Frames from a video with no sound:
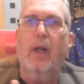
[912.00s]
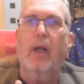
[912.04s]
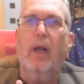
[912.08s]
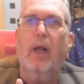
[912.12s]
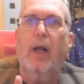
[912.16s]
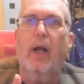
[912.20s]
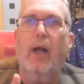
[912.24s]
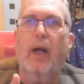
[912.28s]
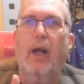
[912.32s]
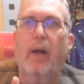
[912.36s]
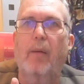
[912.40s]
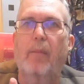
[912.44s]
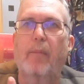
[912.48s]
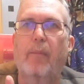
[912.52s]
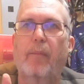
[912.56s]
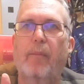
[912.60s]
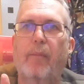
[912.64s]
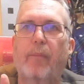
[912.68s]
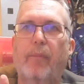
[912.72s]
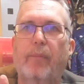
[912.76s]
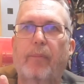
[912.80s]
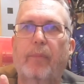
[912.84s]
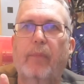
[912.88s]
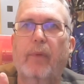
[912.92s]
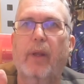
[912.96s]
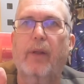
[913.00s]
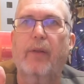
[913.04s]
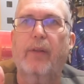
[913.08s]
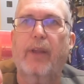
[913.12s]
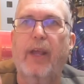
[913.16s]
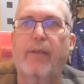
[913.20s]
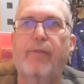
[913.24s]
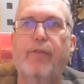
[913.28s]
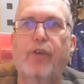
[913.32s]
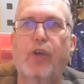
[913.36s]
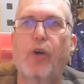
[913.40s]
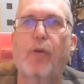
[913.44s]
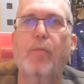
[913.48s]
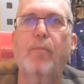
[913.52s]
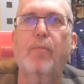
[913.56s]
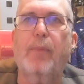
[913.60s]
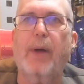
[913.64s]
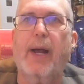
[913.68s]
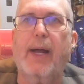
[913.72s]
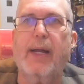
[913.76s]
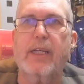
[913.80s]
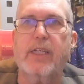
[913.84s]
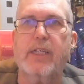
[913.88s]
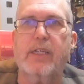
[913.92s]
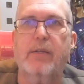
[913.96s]
They've come
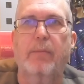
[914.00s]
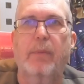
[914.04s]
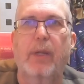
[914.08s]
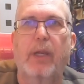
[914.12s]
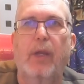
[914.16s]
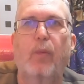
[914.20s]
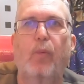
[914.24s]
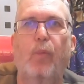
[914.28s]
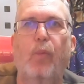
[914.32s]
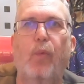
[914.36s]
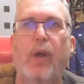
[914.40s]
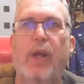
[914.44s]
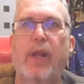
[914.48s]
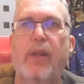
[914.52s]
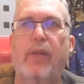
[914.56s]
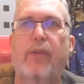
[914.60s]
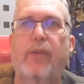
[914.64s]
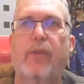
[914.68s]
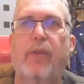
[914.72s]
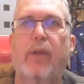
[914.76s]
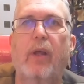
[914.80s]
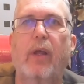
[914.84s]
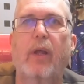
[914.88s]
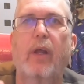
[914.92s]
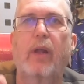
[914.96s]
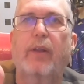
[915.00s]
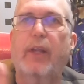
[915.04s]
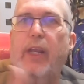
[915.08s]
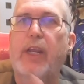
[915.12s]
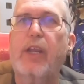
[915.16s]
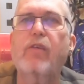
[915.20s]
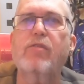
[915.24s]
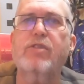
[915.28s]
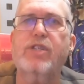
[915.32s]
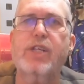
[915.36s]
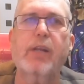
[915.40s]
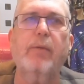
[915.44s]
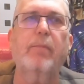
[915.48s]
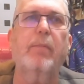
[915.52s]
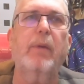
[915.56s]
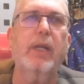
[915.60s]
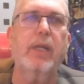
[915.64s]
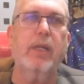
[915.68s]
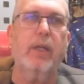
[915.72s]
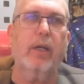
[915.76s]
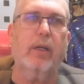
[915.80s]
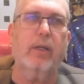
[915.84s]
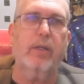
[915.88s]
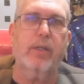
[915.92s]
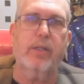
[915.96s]
back to me with, they're using a
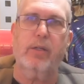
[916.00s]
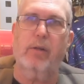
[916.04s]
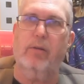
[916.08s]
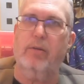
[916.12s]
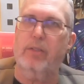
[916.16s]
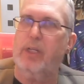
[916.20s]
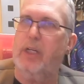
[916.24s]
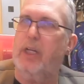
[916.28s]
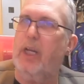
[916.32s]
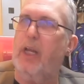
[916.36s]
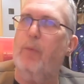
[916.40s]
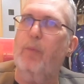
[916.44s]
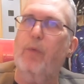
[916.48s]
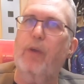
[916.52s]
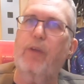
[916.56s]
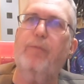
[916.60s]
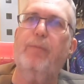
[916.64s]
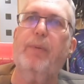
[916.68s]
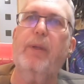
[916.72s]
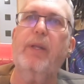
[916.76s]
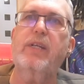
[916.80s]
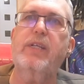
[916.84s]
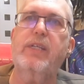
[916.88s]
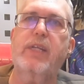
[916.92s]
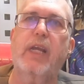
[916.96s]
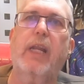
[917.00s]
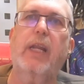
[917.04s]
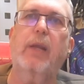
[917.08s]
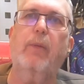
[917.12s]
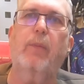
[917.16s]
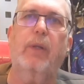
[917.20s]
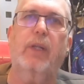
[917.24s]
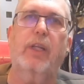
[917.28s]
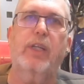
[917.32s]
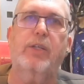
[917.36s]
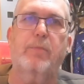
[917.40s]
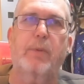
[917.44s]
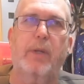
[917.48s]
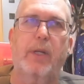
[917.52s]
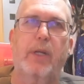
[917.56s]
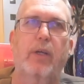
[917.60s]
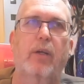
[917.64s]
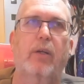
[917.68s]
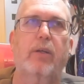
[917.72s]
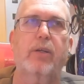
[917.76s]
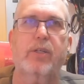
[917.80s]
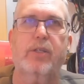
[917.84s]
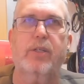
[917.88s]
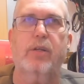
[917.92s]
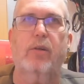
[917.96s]
media consultant, and we've been dealing with this media
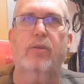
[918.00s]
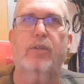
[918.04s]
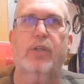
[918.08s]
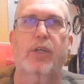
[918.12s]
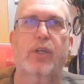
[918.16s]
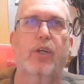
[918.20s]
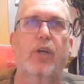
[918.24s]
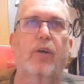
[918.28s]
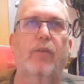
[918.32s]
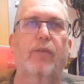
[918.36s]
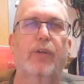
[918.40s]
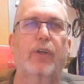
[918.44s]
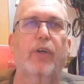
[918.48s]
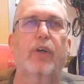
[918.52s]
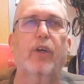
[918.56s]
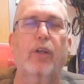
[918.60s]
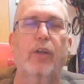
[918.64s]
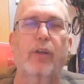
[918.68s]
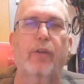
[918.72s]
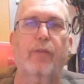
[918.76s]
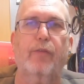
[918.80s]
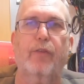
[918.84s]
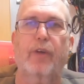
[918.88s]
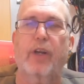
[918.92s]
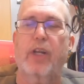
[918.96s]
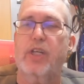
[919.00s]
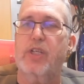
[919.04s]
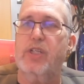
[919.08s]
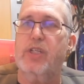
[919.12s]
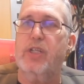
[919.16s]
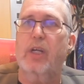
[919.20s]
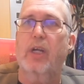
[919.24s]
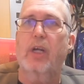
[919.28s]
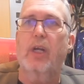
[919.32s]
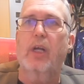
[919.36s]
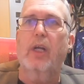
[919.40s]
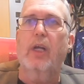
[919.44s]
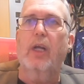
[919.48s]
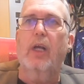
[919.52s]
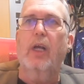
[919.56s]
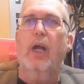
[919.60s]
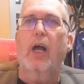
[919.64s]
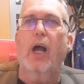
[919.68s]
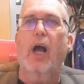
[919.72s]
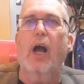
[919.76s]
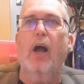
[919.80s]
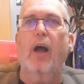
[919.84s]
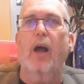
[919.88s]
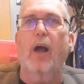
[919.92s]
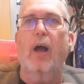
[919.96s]
consultant over the whole of the Fringe
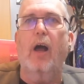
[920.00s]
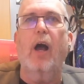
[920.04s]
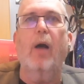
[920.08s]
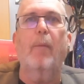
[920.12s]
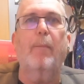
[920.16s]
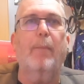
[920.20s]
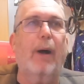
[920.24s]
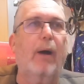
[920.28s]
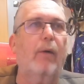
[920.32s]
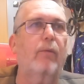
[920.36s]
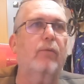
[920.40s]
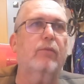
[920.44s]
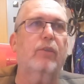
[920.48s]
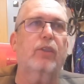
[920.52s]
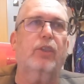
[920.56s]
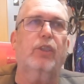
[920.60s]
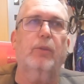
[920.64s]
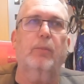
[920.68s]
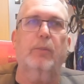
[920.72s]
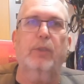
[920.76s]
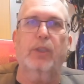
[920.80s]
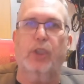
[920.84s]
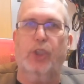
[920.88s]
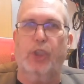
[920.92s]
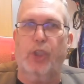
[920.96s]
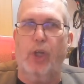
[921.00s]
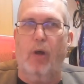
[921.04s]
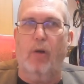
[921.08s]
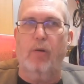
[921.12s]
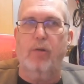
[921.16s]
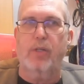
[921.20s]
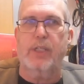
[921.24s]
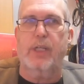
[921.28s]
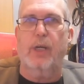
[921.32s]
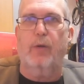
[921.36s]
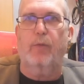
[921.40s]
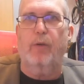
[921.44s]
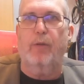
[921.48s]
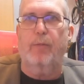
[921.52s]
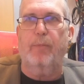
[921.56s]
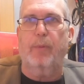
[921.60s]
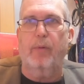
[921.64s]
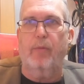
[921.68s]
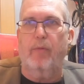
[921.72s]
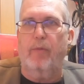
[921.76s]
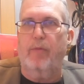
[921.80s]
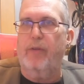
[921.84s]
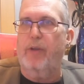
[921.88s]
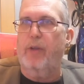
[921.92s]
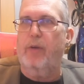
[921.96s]
about some of the shows that we've
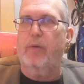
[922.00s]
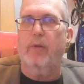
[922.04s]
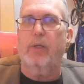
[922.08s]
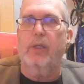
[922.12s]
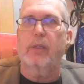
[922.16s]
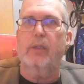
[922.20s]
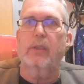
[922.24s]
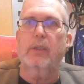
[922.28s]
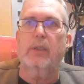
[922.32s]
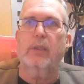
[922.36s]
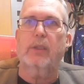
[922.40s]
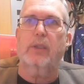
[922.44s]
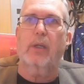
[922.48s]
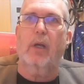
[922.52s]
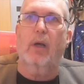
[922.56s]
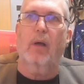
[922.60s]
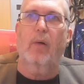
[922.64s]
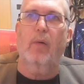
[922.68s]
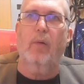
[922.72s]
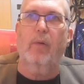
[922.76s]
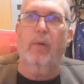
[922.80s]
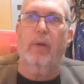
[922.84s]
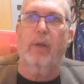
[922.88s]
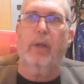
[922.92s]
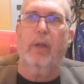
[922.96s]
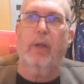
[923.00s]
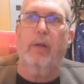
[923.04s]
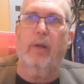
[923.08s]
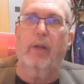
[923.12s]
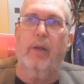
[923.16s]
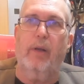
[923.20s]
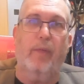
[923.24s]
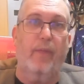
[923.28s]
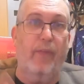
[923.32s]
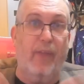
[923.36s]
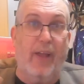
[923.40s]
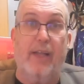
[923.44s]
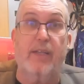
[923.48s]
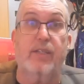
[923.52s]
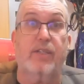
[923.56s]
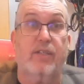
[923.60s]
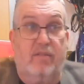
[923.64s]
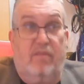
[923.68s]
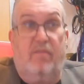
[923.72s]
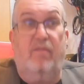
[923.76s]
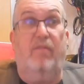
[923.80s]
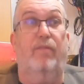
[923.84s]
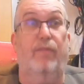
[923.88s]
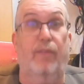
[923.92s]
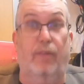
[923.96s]
been reviewing. So, you know, that's
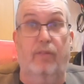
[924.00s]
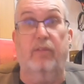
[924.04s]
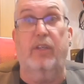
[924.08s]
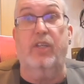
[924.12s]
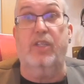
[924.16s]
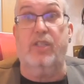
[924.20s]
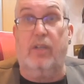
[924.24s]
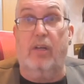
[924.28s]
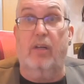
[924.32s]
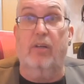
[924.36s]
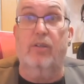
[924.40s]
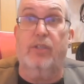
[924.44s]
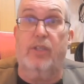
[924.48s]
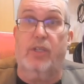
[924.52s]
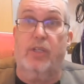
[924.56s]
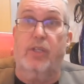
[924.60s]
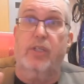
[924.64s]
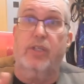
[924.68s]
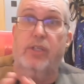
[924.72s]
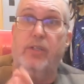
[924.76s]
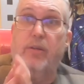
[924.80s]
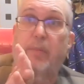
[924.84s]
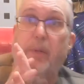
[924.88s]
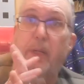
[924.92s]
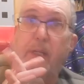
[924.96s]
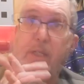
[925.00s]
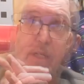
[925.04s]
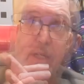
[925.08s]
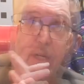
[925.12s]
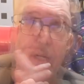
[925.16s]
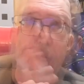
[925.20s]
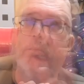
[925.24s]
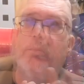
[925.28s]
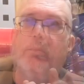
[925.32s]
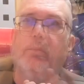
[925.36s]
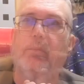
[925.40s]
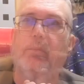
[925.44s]
full disclosure to some extent.